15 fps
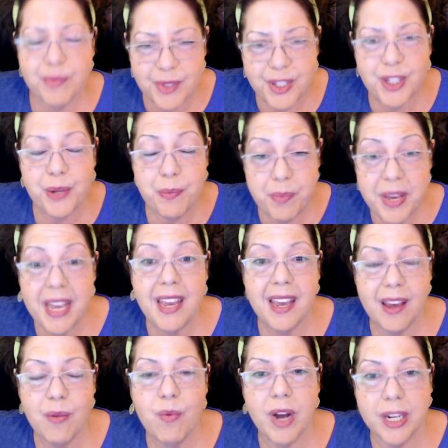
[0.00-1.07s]
to
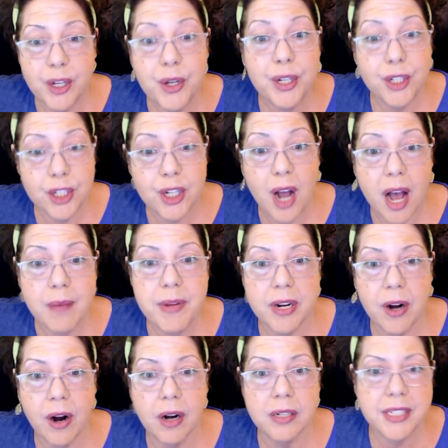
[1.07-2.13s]
be what good shaman
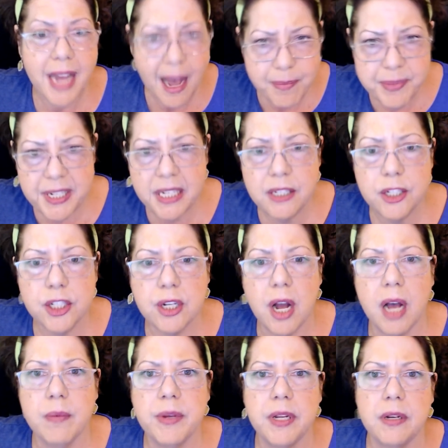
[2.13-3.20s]
are, tapped in
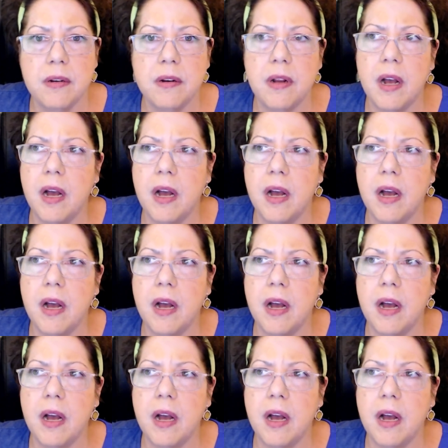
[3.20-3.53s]
shaman,